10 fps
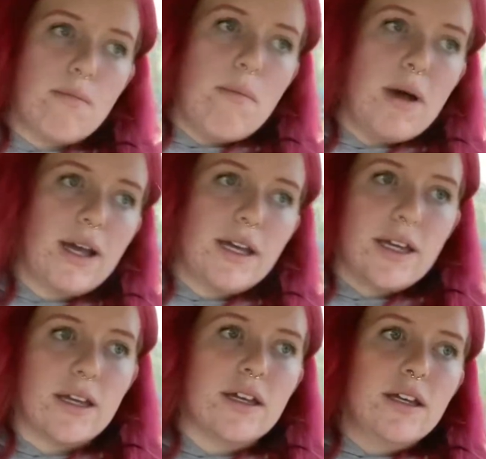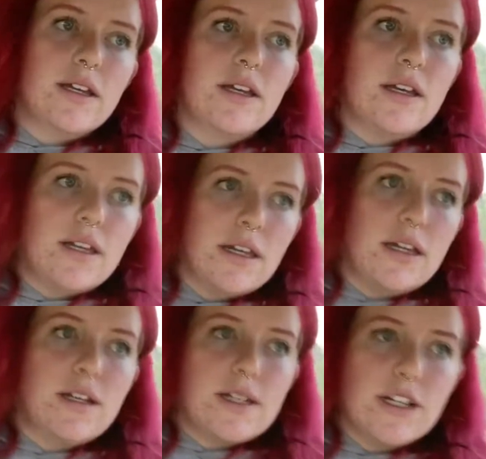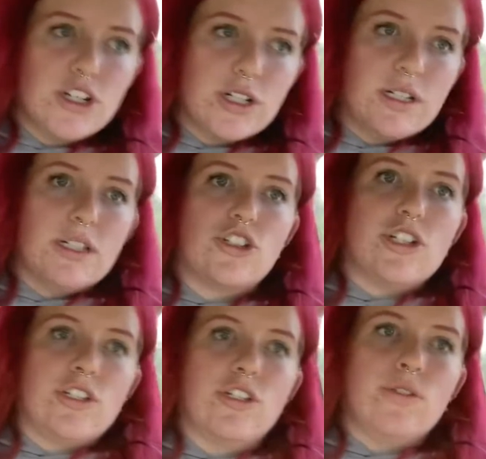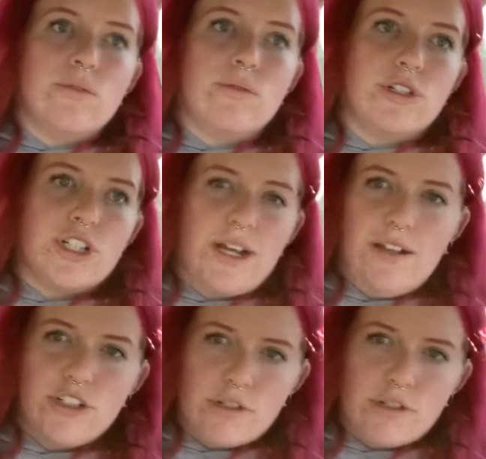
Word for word: my intention is just to challenge